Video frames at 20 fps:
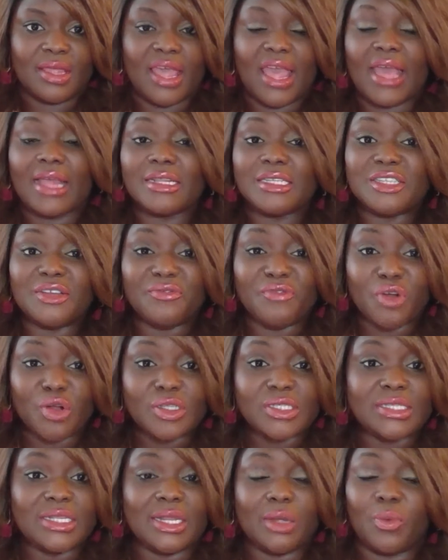And
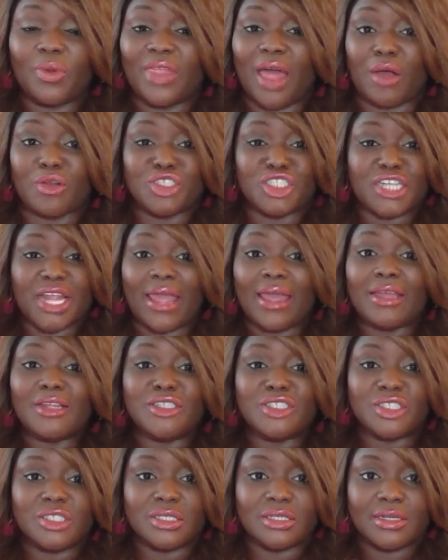diversity without
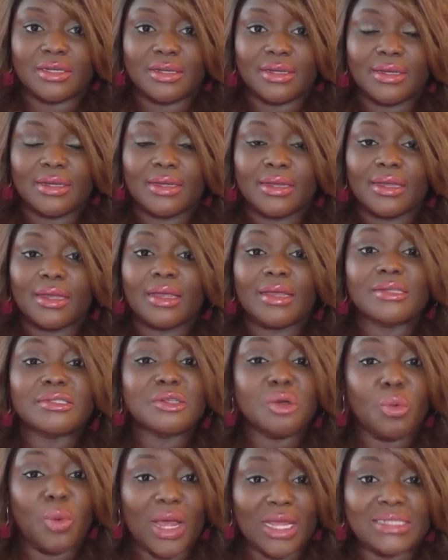change is
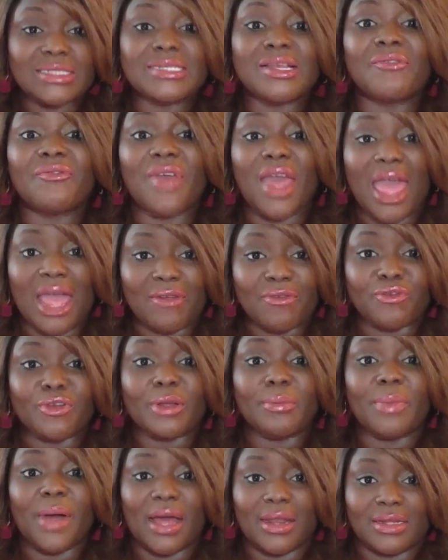a waste of
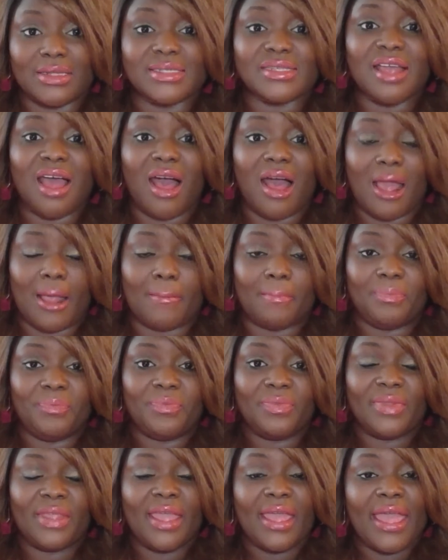everybody's time.
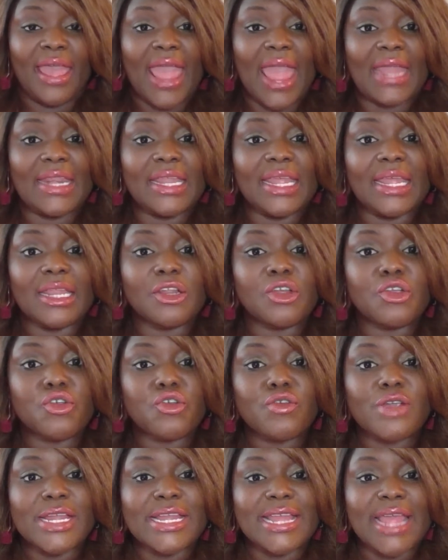And it
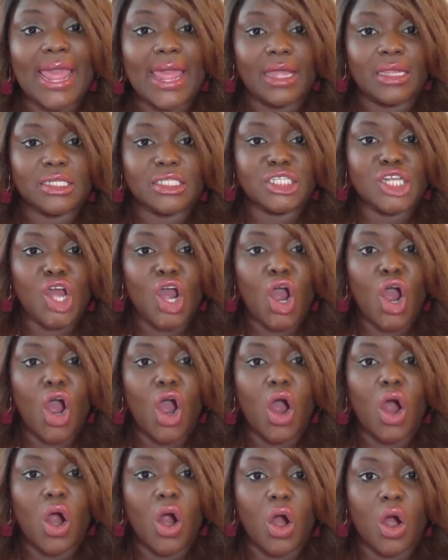creates
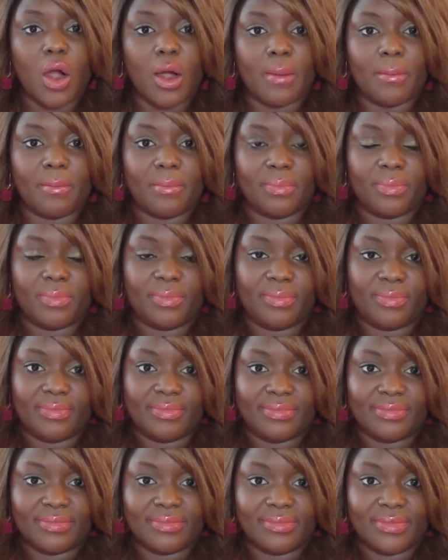harm
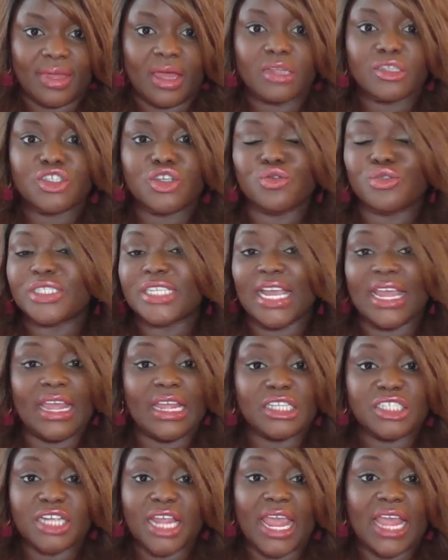to
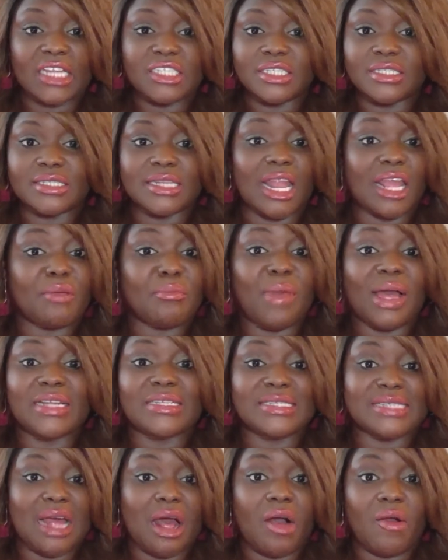change agents like
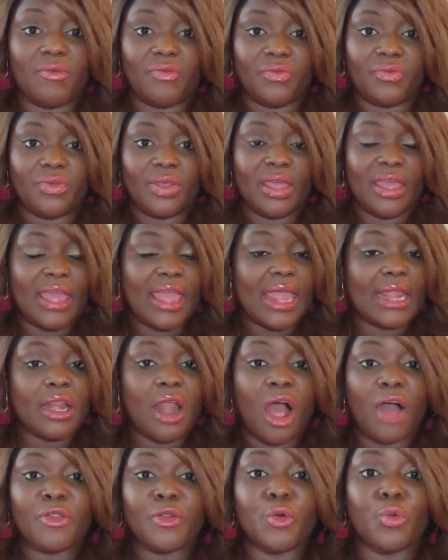myself and
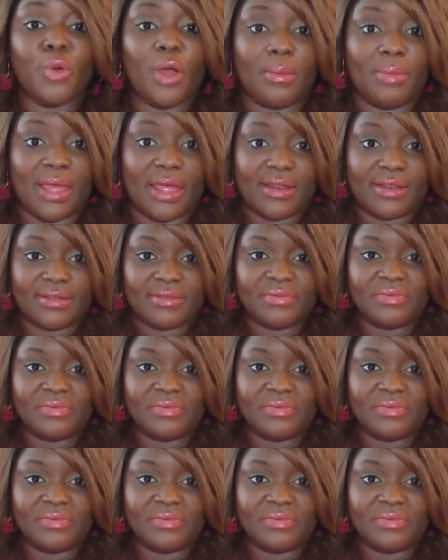other women.